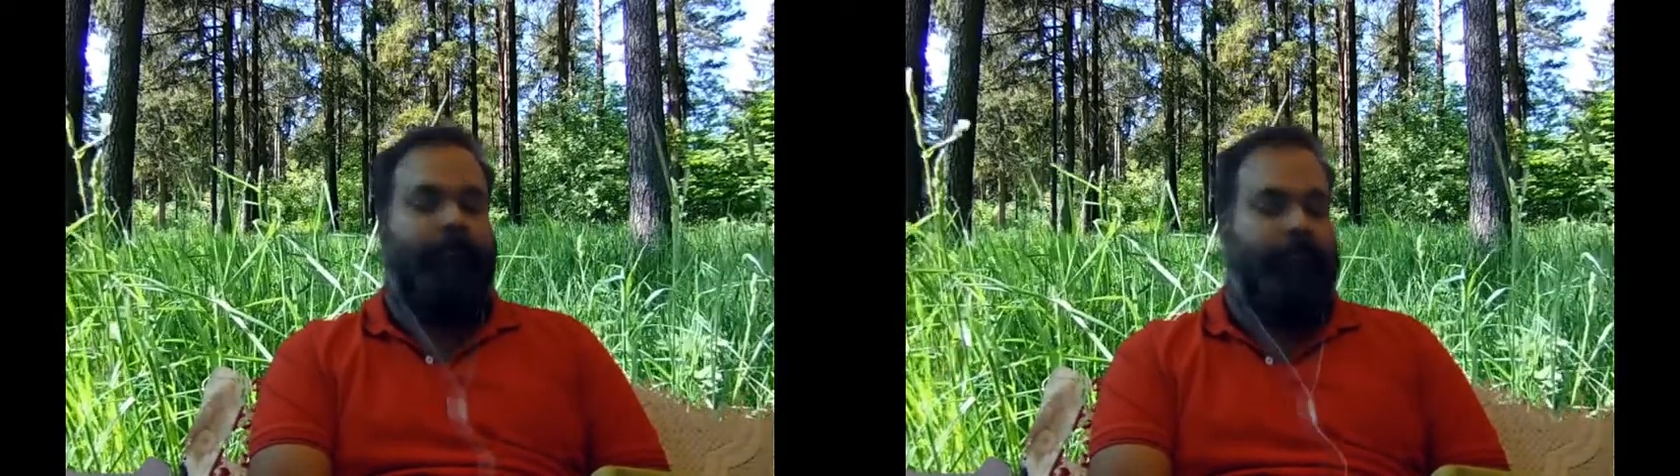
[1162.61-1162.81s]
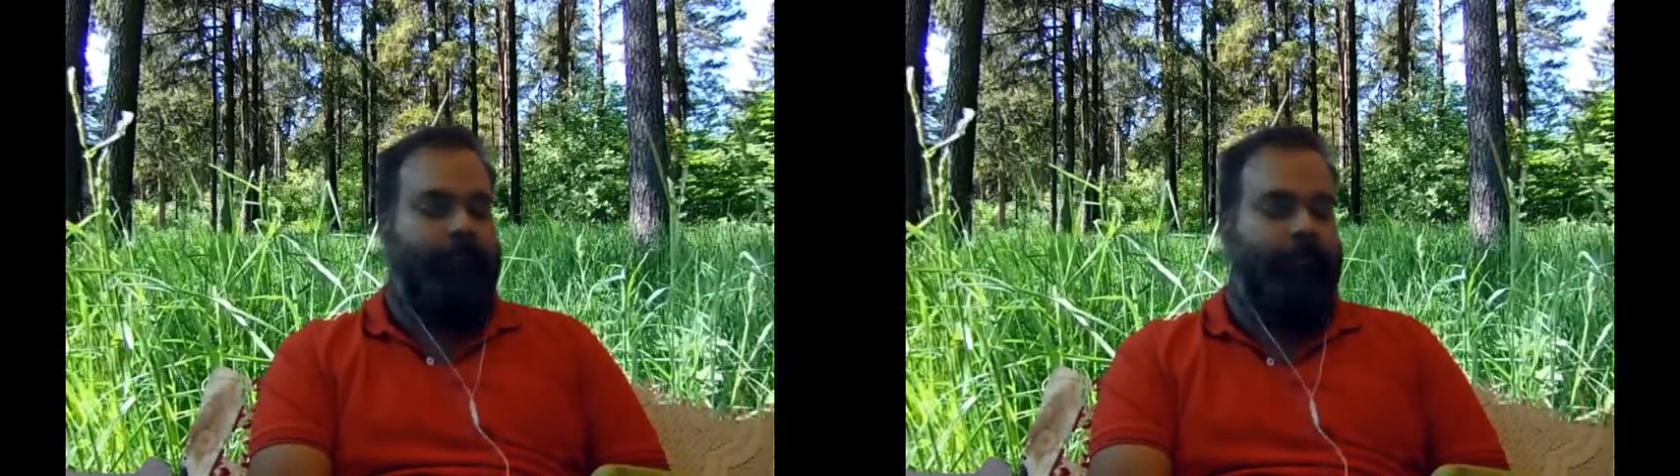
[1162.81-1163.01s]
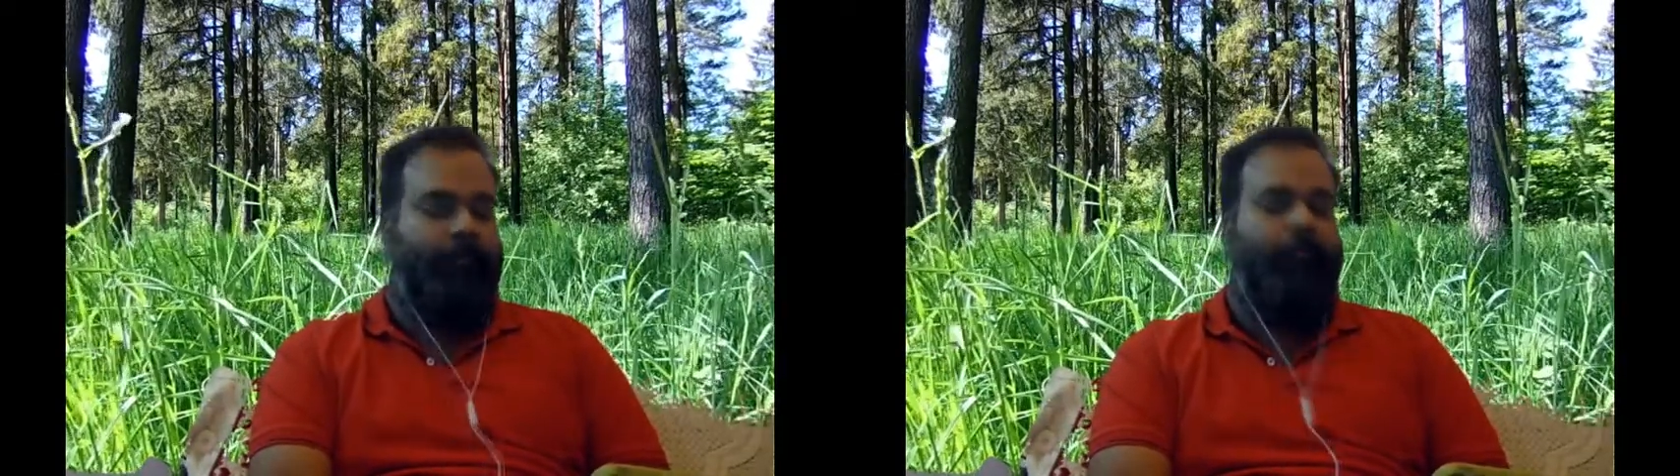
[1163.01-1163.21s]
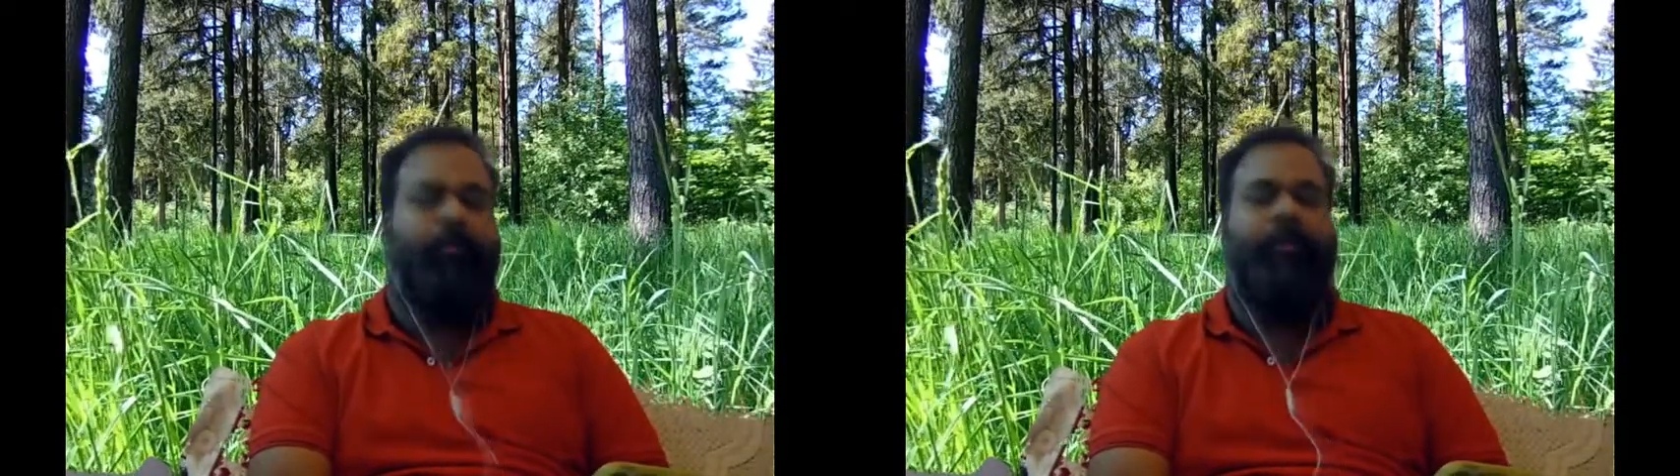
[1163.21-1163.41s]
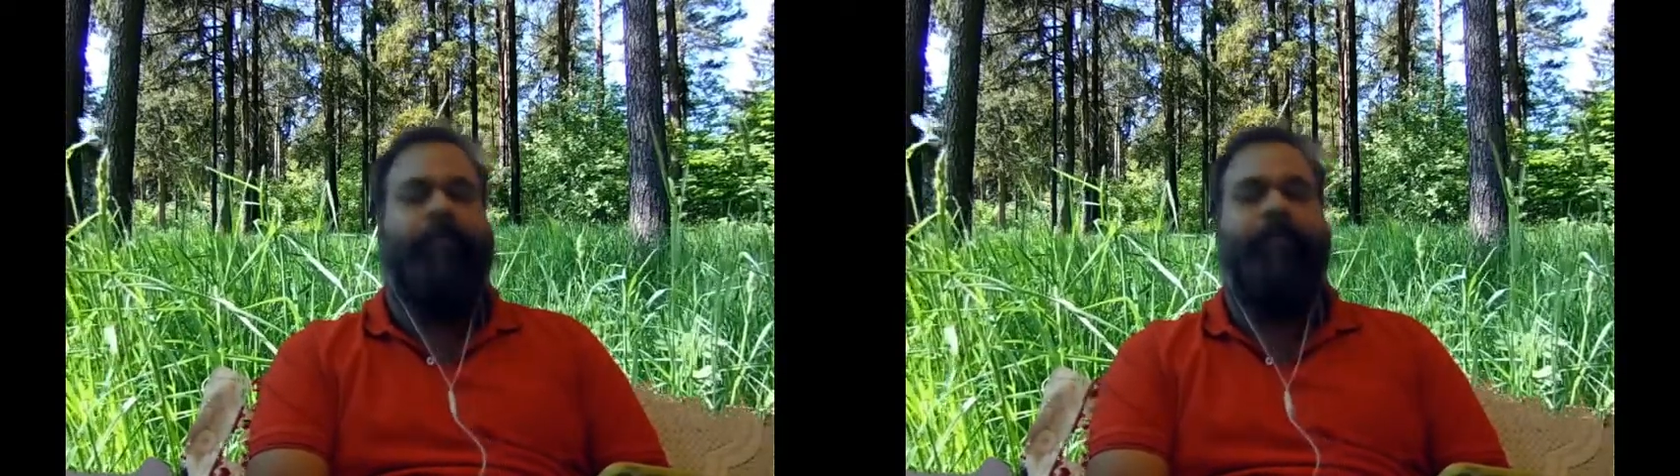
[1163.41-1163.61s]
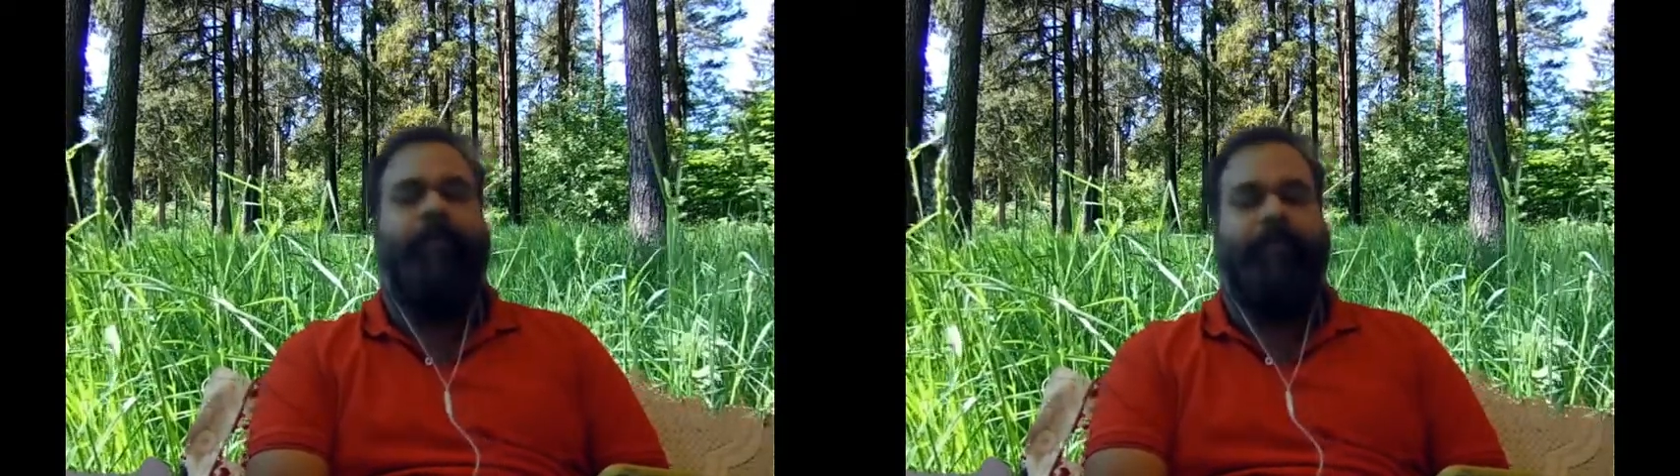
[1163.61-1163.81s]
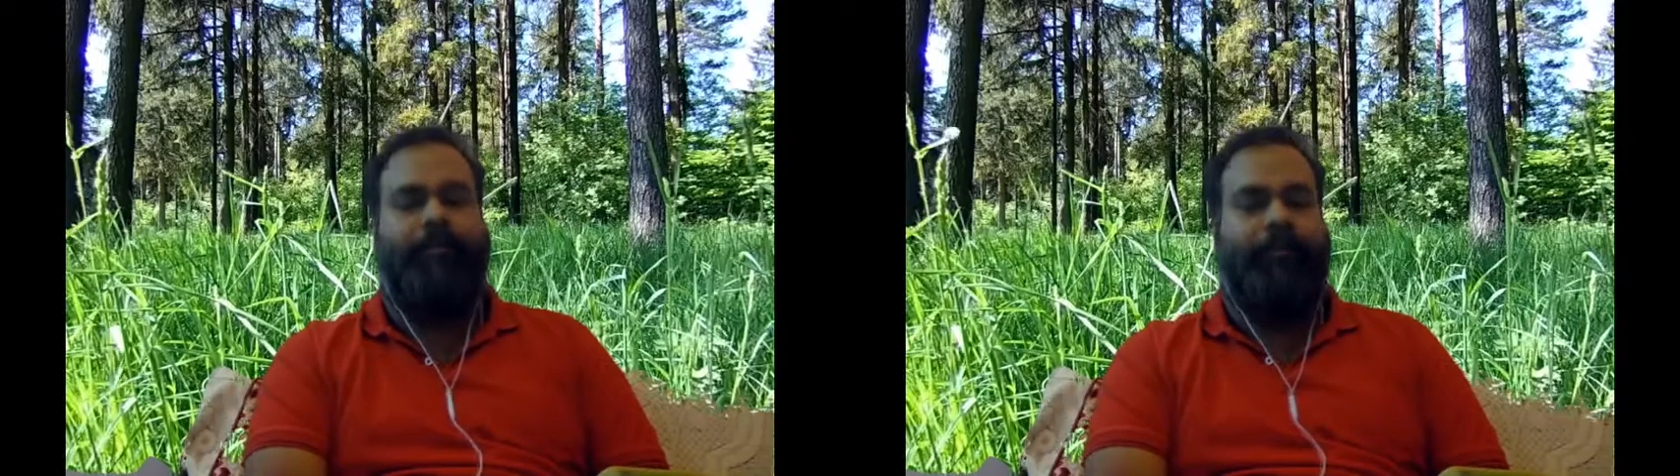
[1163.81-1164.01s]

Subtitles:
who are born in the Varsha